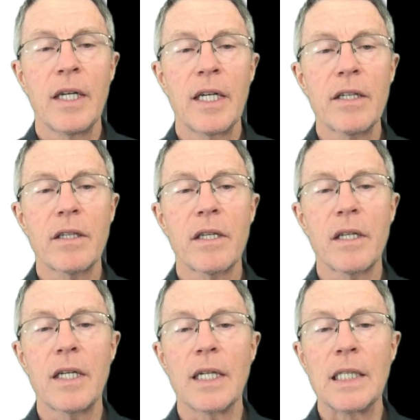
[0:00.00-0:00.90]
Here's the
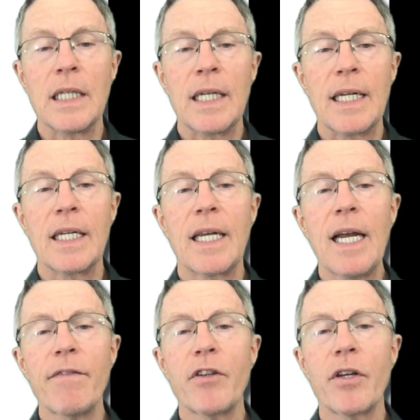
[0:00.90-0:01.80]
thing. In D
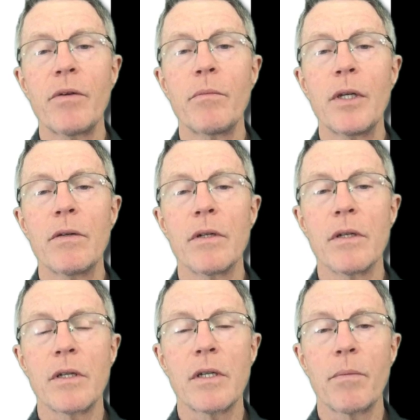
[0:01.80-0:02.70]
A F two
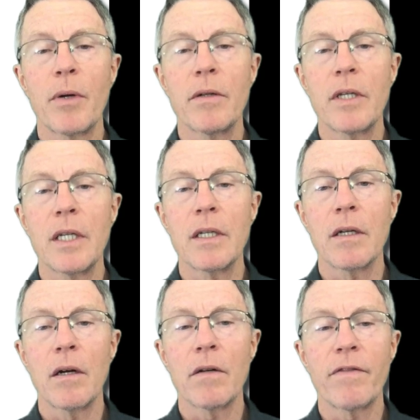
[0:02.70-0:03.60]
mutants, a protein
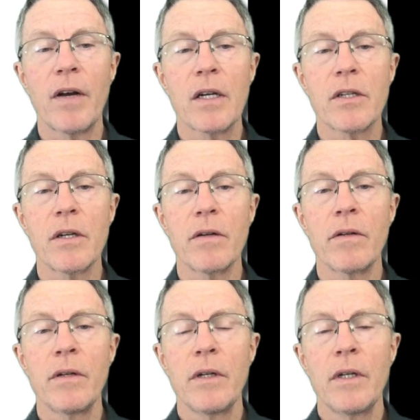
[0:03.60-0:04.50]
called
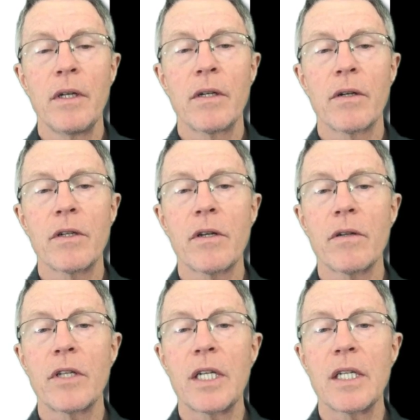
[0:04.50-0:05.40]
FOXO turns
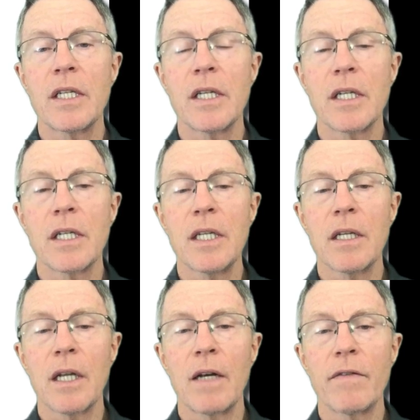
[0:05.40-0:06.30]
on genes that
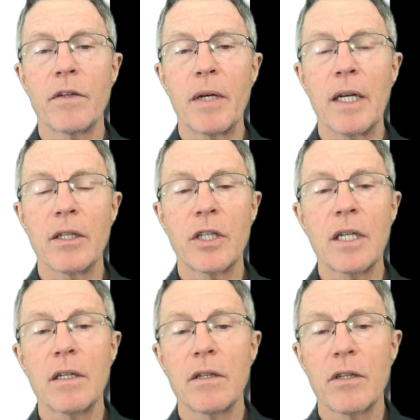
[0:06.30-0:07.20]
extend the lifespan.
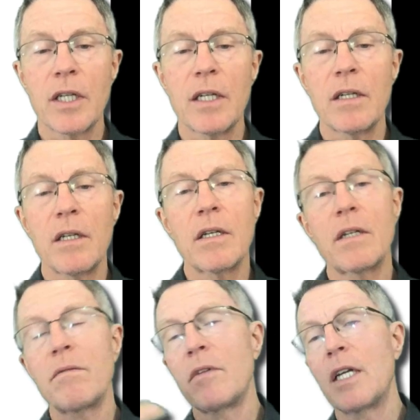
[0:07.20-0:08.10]
She, she
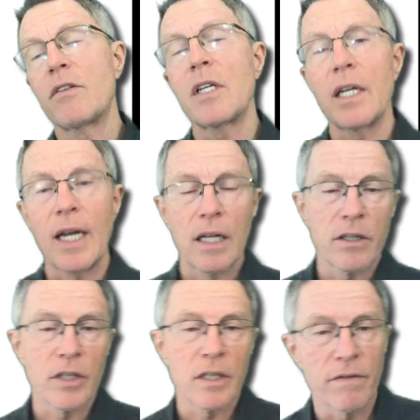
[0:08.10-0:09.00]
gives the
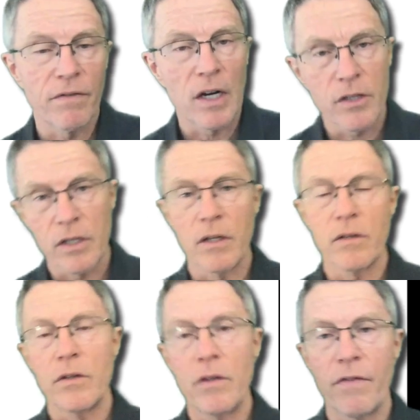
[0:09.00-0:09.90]
analogy that
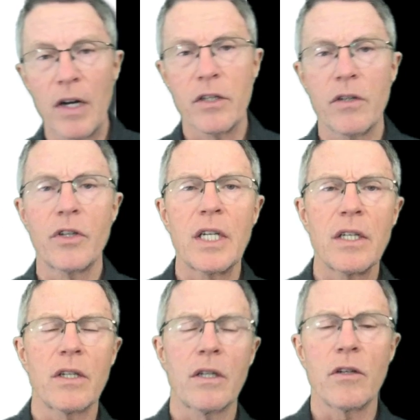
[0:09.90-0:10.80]
FOXO, the FOXO gene
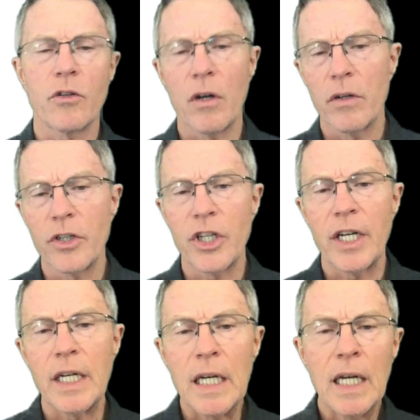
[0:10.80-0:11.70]
is a controller
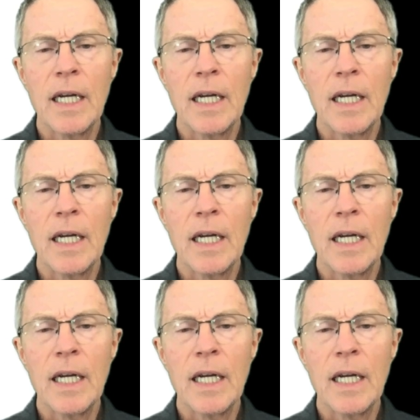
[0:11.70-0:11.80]
gene.